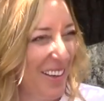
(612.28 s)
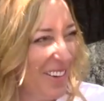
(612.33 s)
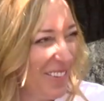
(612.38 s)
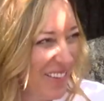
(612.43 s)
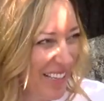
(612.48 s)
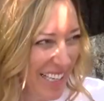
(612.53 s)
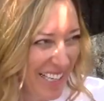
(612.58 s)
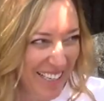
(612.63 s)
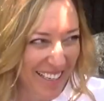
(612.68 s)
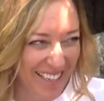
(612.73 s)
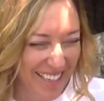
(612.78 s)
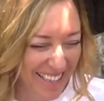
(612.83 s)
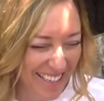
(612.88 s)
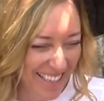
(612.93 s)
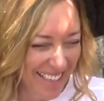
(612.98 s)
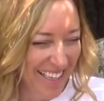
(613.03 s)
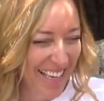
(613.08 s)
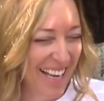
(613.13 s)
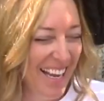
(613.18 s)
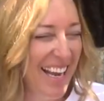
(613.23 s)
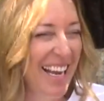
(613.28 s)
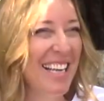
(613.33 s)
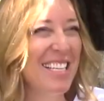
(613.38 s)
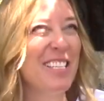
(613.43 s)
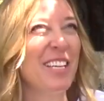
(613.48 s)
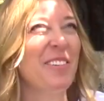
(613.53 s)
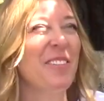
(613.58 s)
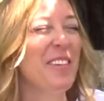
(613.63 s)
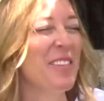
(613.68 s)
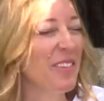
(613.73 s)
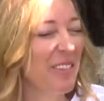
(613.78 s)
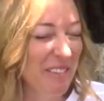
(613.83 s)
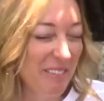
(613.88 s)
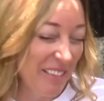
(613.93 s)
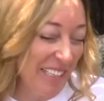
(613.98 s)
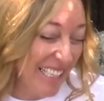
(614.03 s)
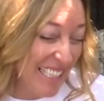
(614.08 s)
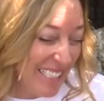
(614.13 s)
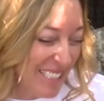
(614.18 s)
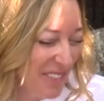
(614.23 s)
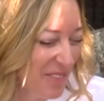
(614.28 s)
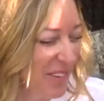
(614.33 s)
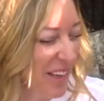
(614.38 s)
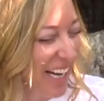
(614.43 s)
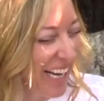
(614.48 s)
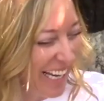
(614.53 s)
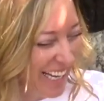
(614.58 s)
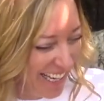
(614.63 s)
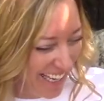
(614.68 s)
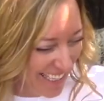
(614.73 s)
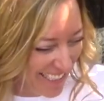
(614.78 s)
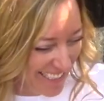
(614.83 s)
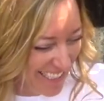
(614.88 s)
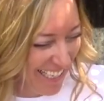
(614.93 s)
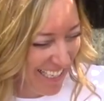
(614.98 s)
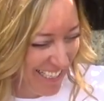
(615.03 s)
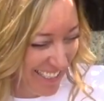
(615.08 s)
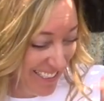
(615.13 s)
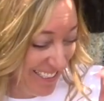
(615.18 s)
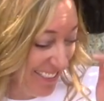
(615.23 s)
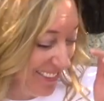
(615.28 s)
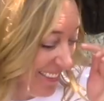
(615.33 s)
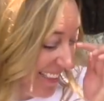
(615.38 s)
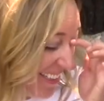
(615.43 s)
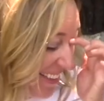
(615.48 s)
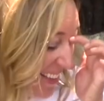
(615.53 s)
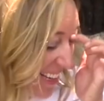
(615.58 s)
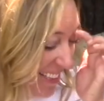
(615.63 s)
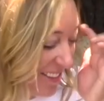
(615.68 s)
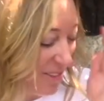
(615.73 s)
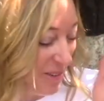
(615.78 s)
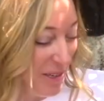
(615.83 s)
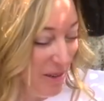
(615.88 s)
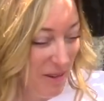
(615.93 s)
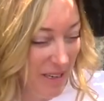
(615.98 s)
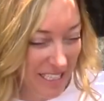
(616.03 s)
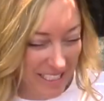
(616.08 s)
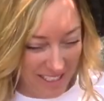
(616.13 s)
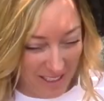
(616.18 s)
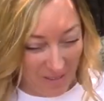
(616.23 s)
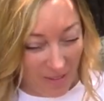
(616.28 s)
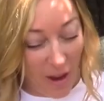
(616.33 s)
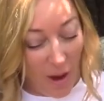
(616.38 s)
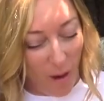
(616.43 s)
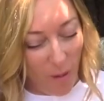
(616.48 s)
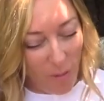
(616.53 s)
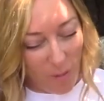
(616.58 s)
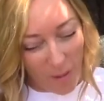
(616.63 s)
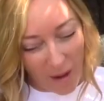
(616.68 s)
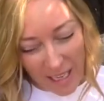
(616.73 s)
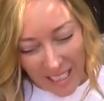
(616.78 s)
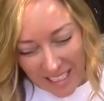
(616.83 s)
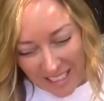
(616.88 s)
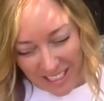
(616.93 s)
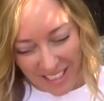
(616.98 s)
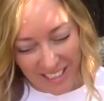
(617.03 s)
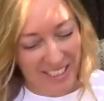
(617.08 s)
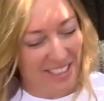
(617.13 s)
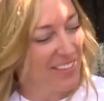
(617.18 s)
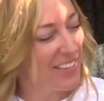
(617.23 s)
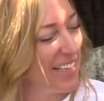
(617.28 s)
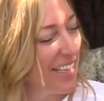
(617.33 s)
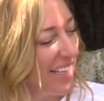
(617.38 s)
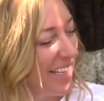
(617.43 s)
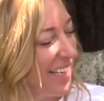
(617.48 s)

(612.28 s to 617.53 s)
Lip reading: Oh my God. It took me 3 weeks, but I got it done in 2 hours. Like 3 weeks of wanting to do it.